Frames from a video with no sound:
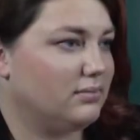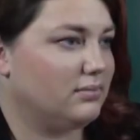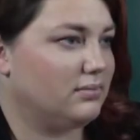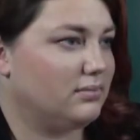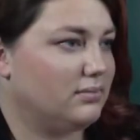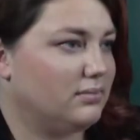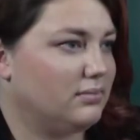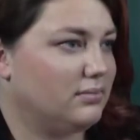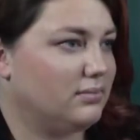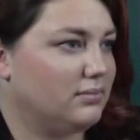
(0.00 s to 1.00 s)

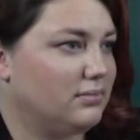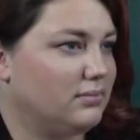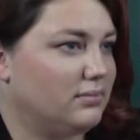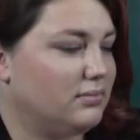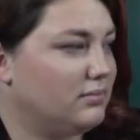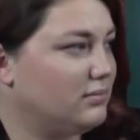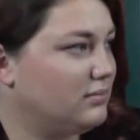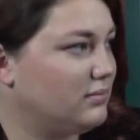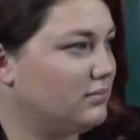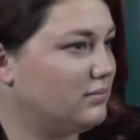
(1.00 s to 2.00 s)

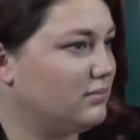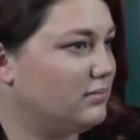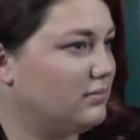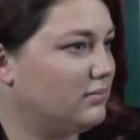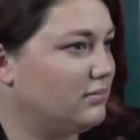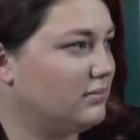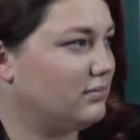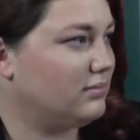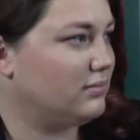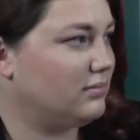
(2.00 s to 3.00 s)

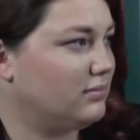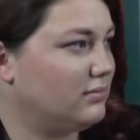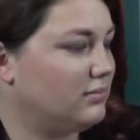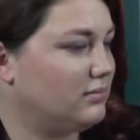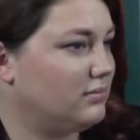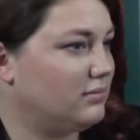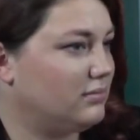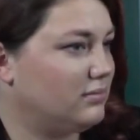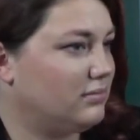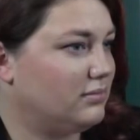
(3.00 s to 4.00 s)

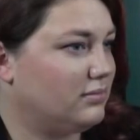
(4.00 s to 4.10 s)
(silent)